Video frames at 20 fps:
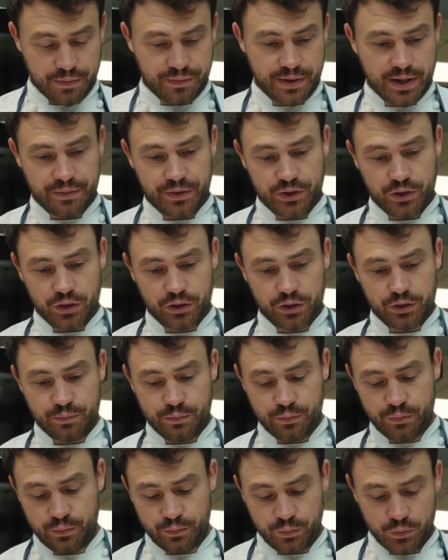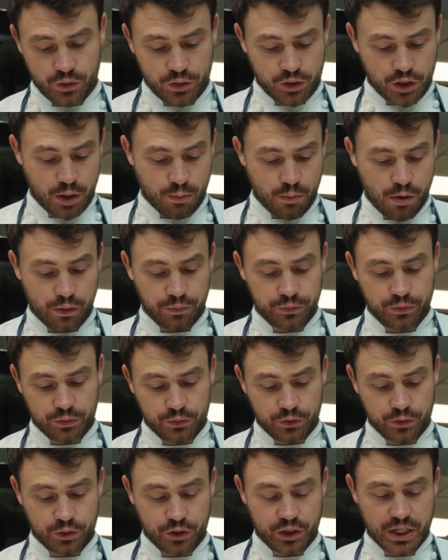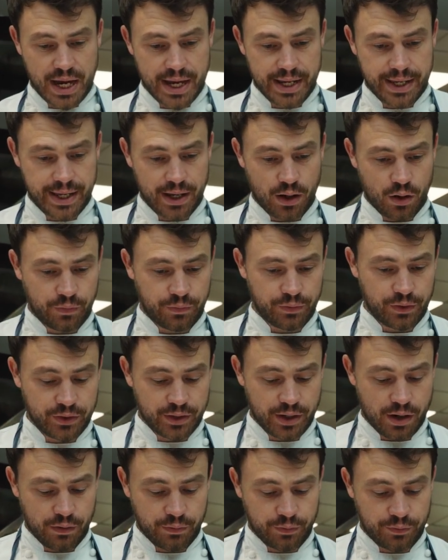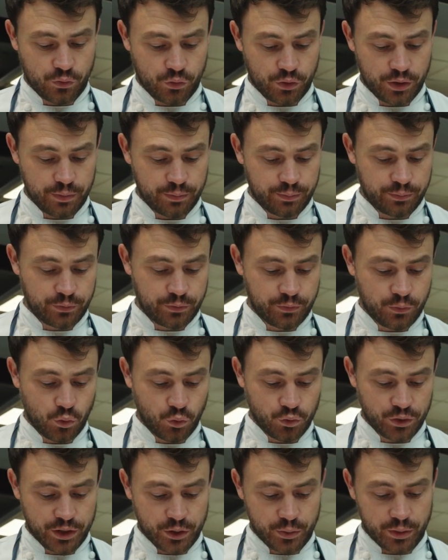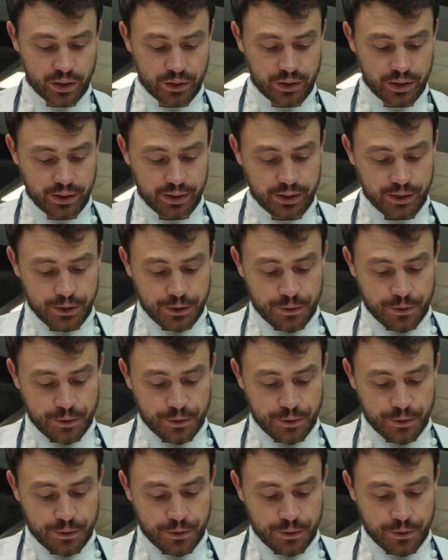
if anything does come off, take it off yourself before it falls into anything.